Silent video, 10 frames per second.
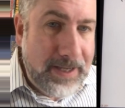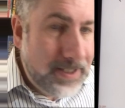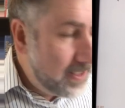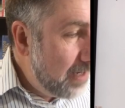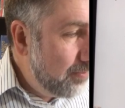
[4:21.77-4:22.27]

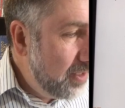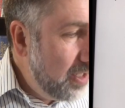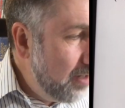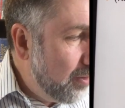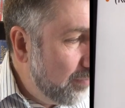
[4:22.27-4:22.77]
Same thing
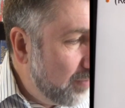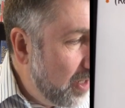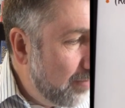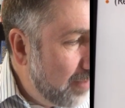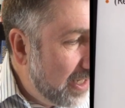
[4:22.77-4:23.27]
here. If
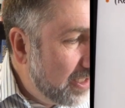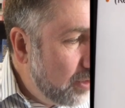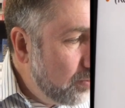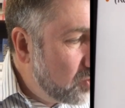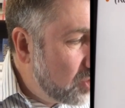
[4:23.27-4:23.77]
my
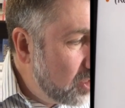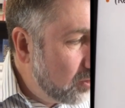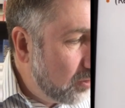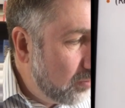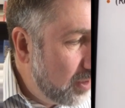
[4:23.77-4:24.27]
Q's
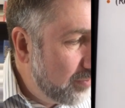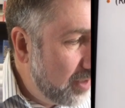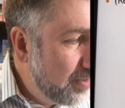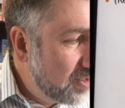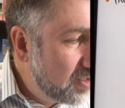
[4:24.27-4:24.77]
0, if I'm
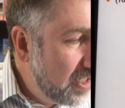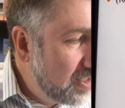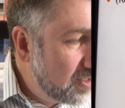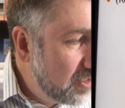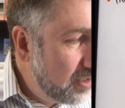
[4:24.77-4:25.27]
in state
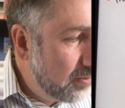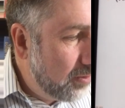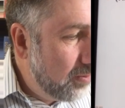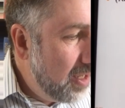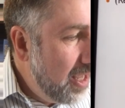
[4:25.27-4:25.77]

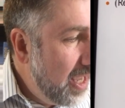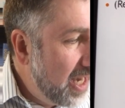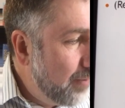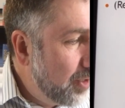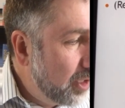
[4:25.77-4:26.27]
0 and I
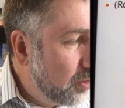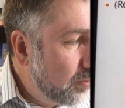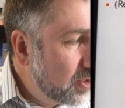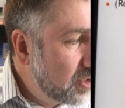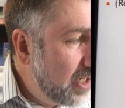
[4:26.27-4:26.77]
want to go to
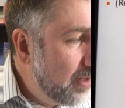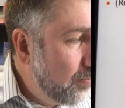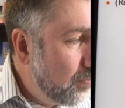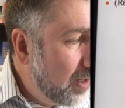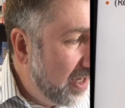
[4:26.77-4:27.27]
state
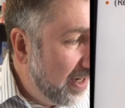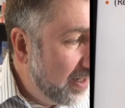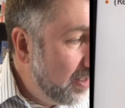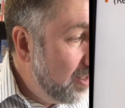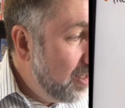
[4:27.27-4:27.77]

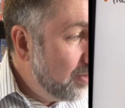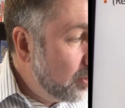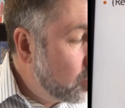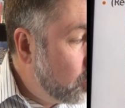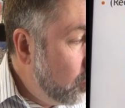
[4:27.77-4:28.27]
1,
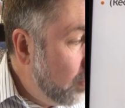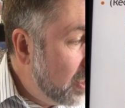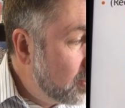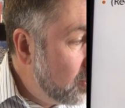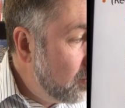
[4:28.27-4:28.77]
there's two ways
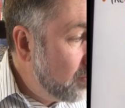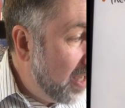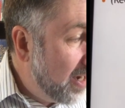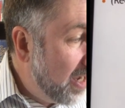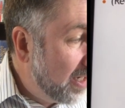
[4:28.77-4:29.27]
to do
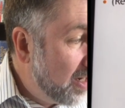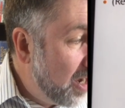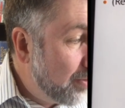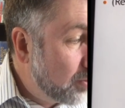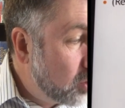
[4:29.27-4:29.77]
that. I can
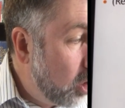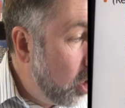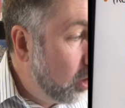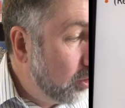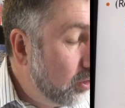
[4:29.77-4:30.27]
either
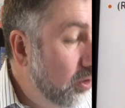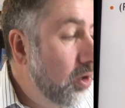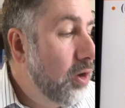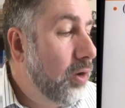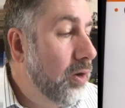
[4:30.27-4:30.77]
toggle
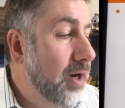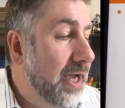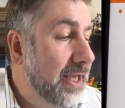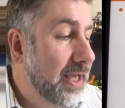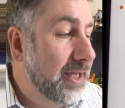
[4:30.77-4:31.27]
or I
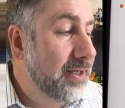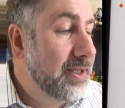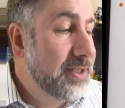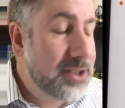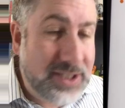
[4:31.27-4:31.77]
can
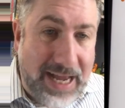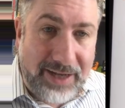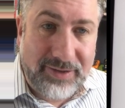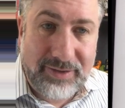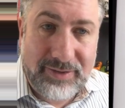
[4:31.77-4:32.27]
set.